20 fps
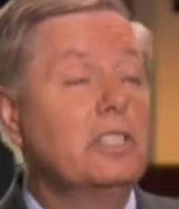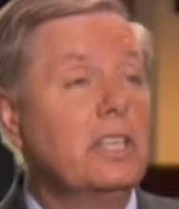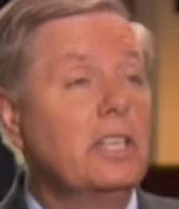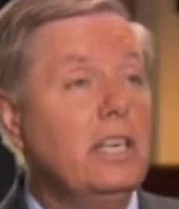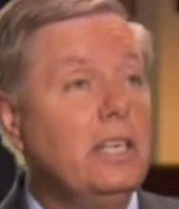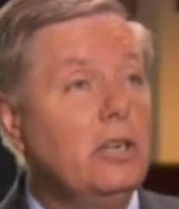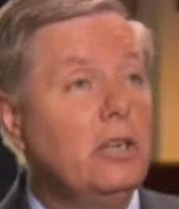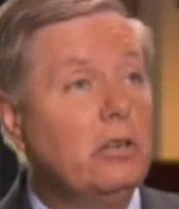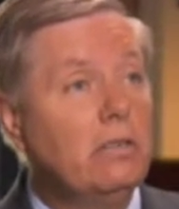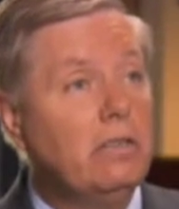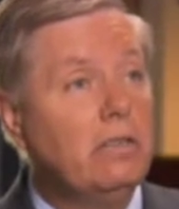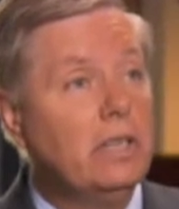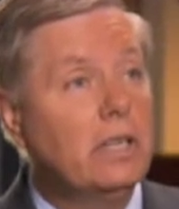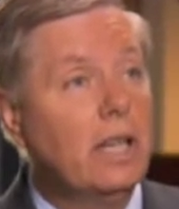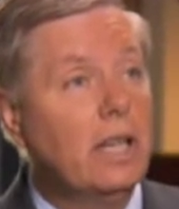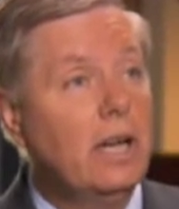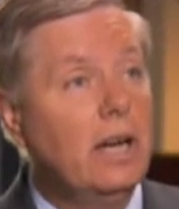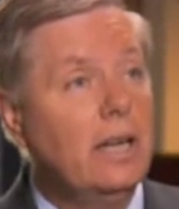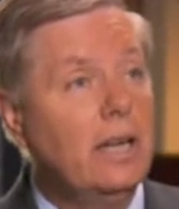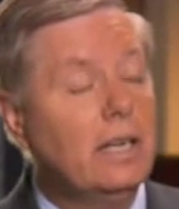say no if you'd
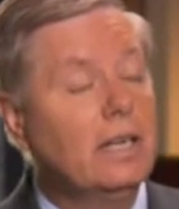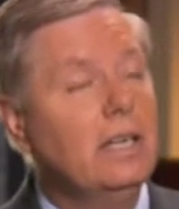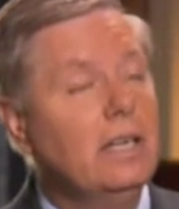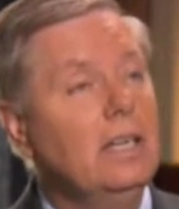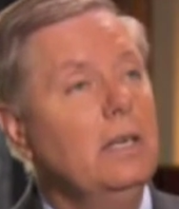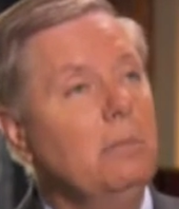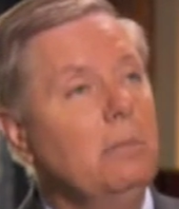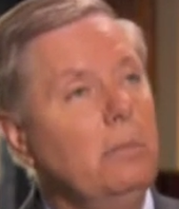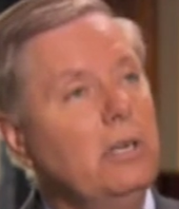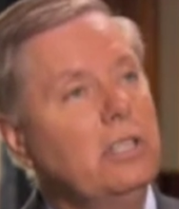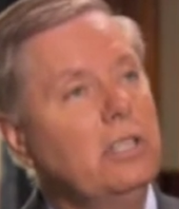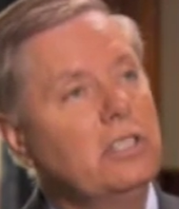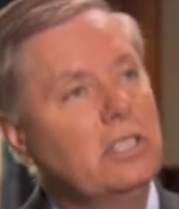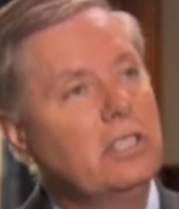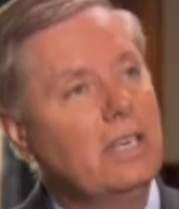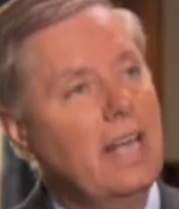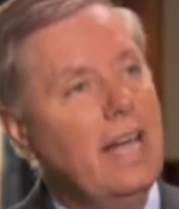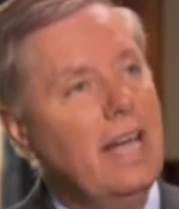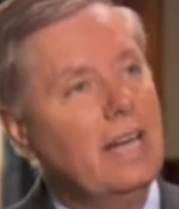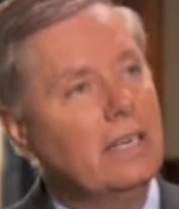like, but it's
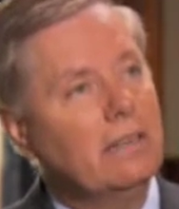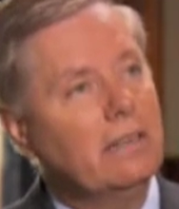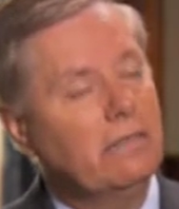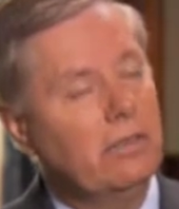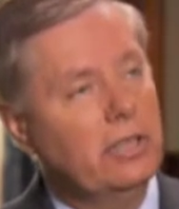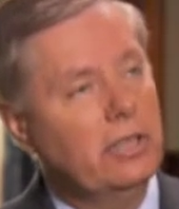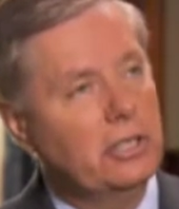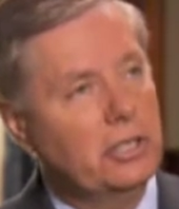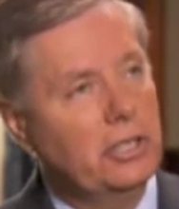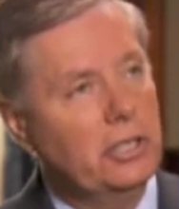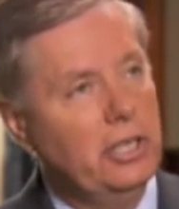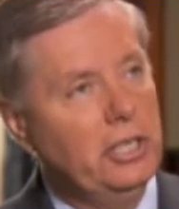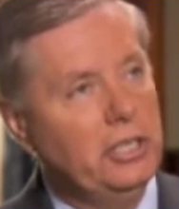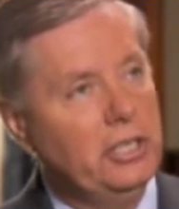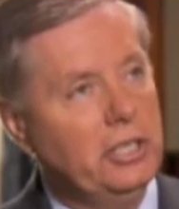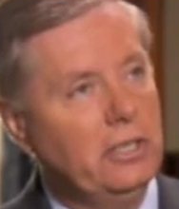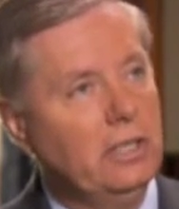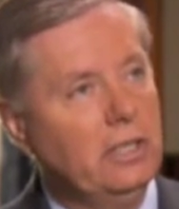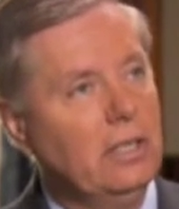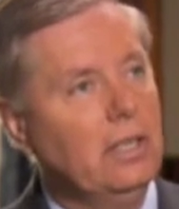an act of
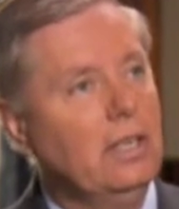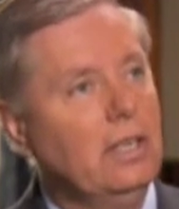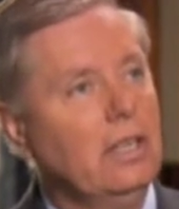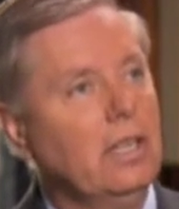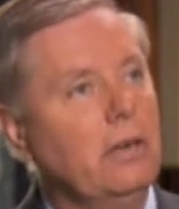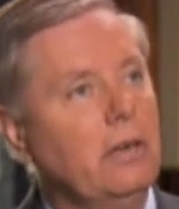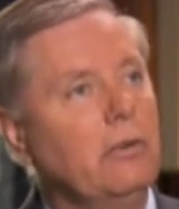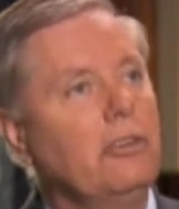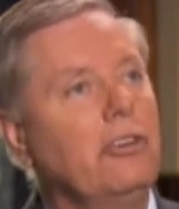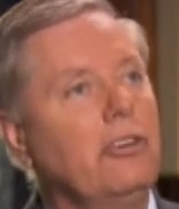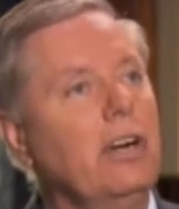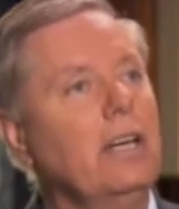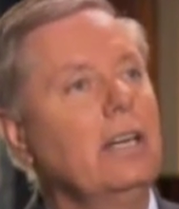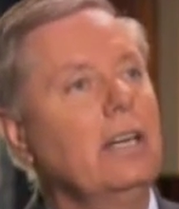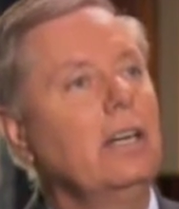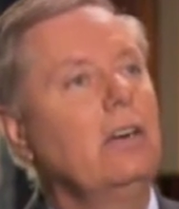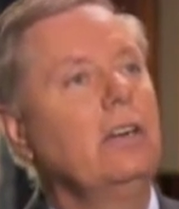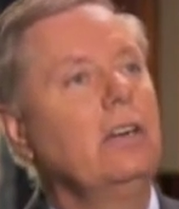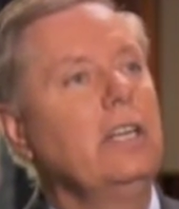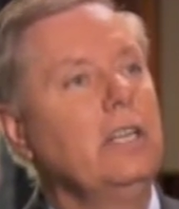frustration. They were trying
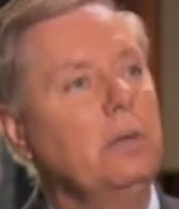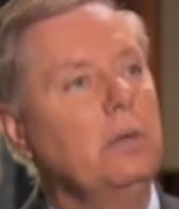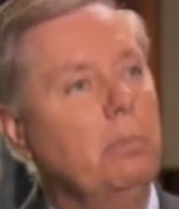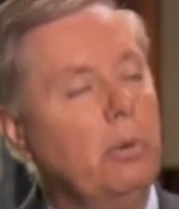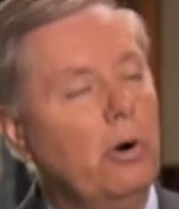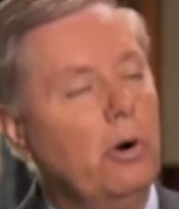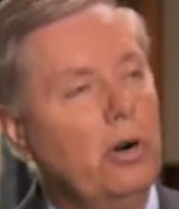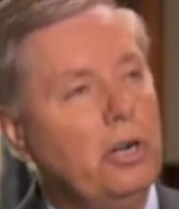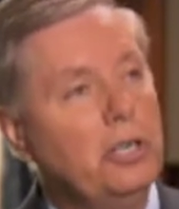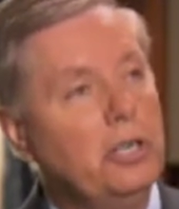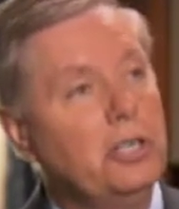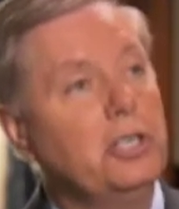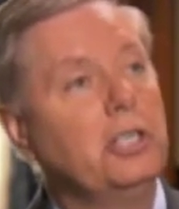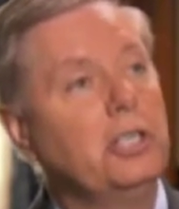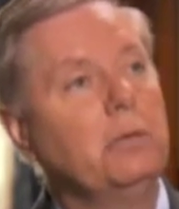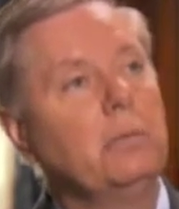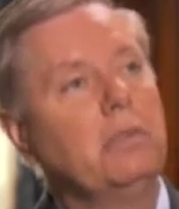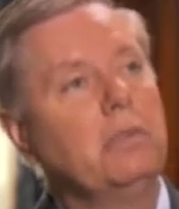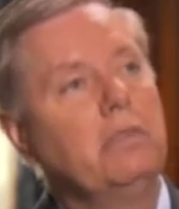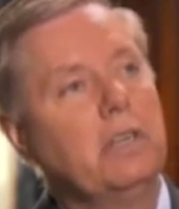to create a
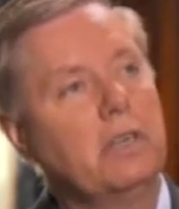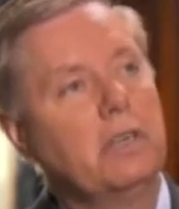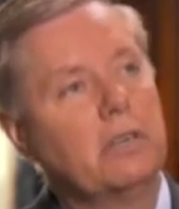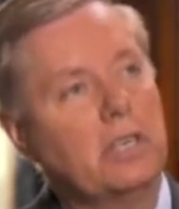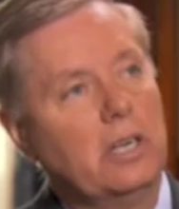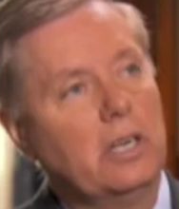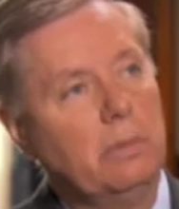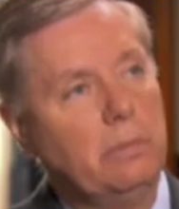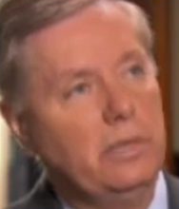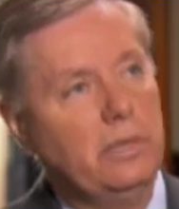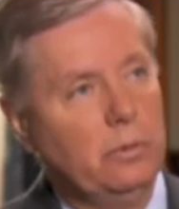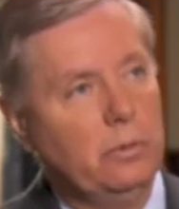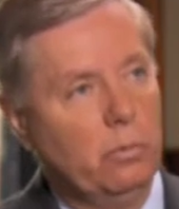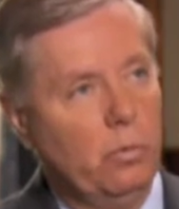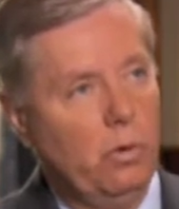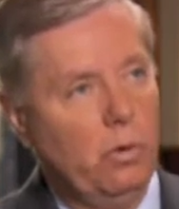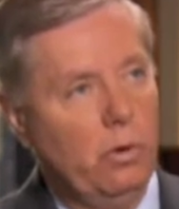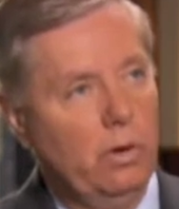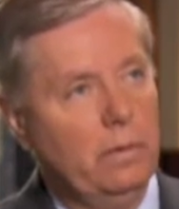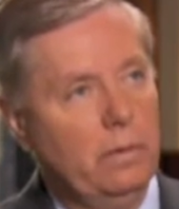partnership the federal government didn't
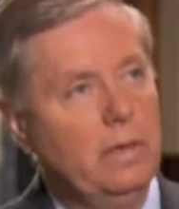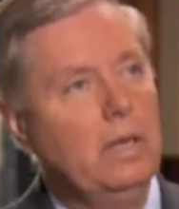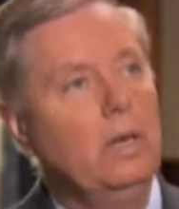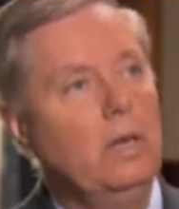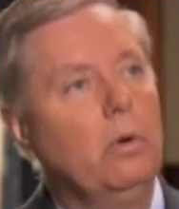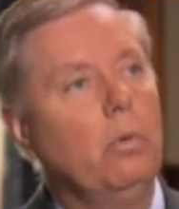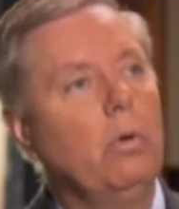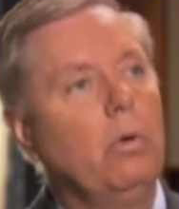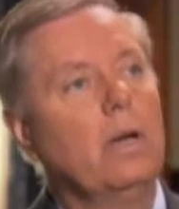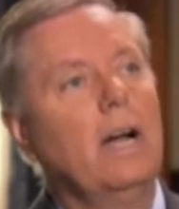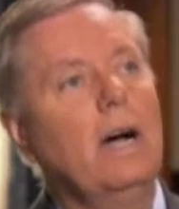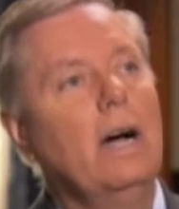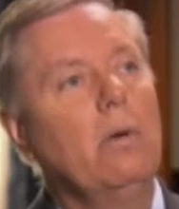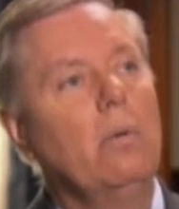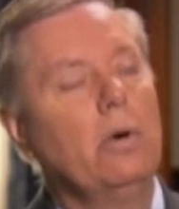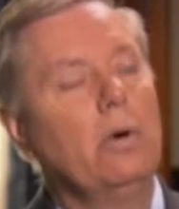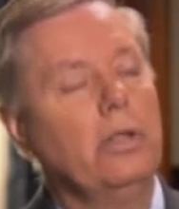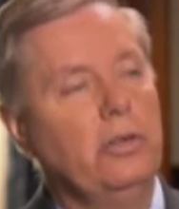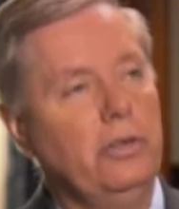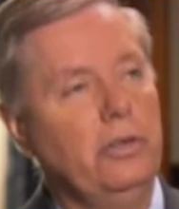want. What I
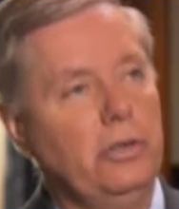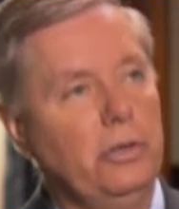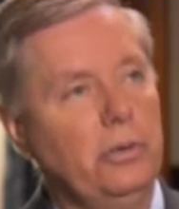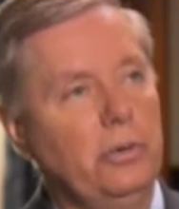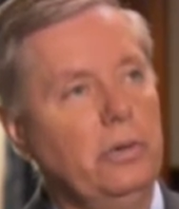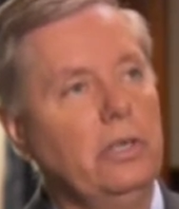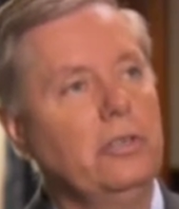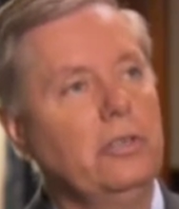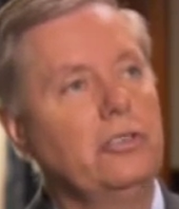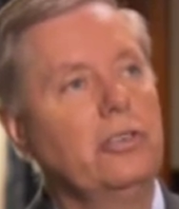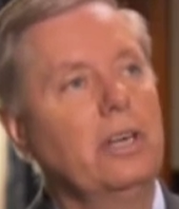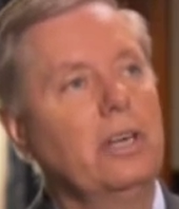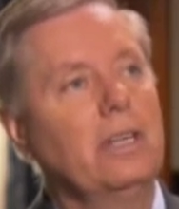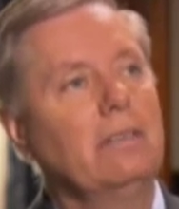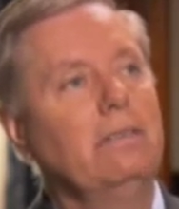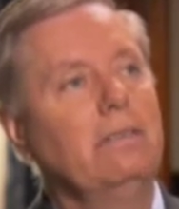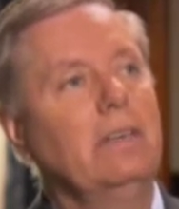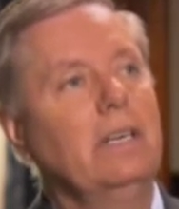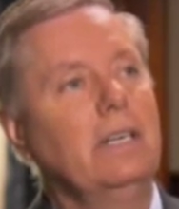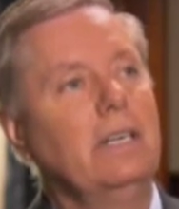want to do is try
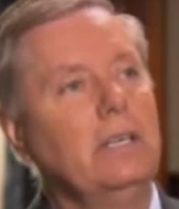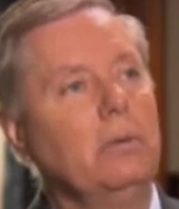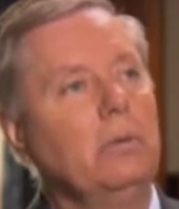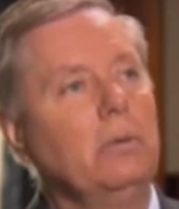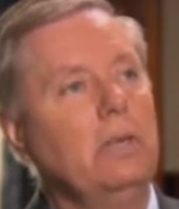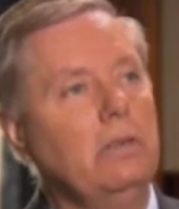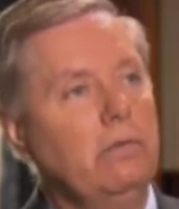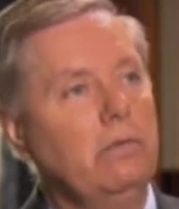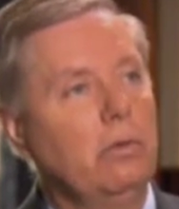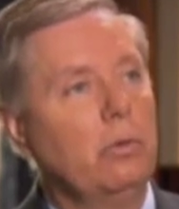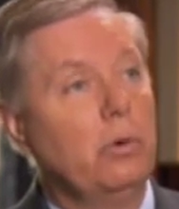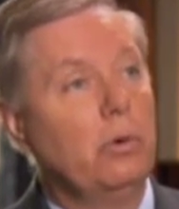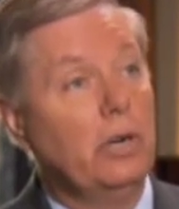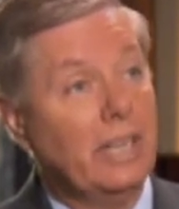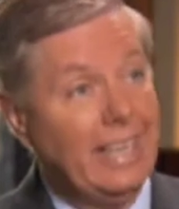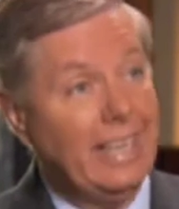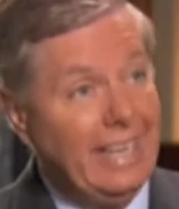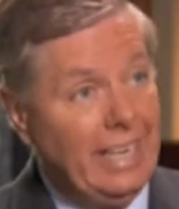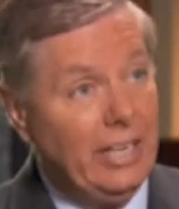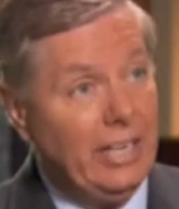to find a way forward
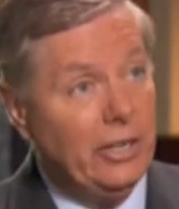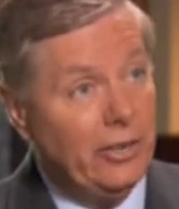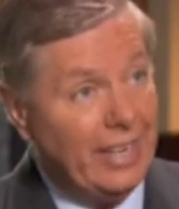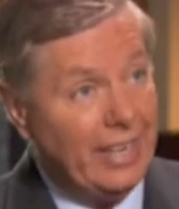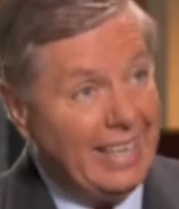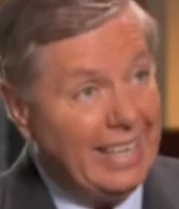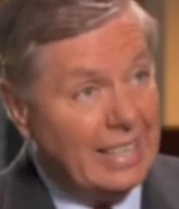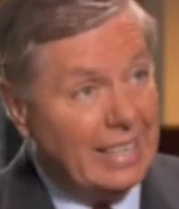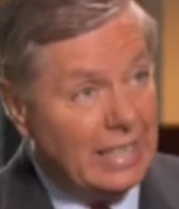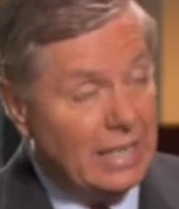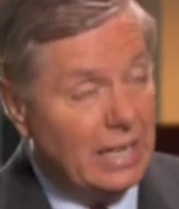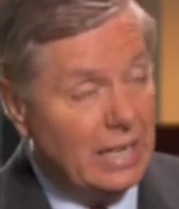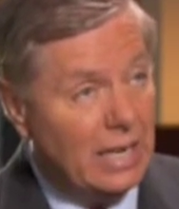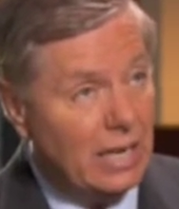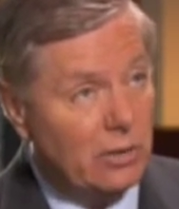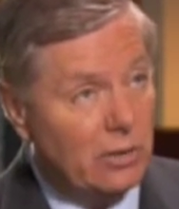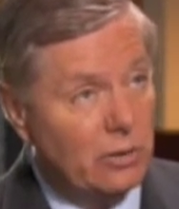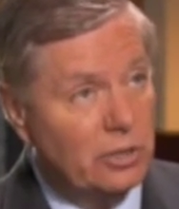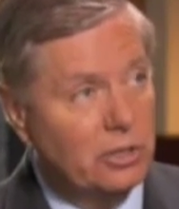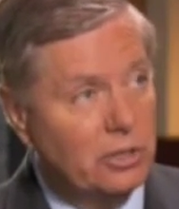here in
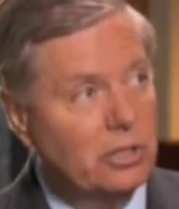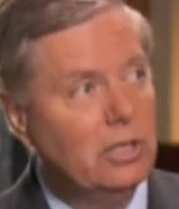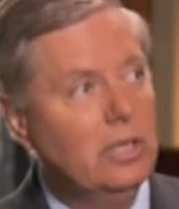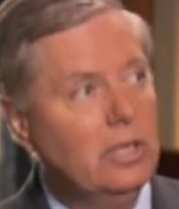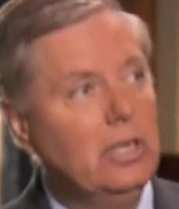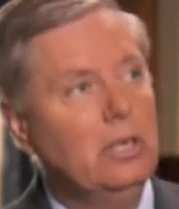Congress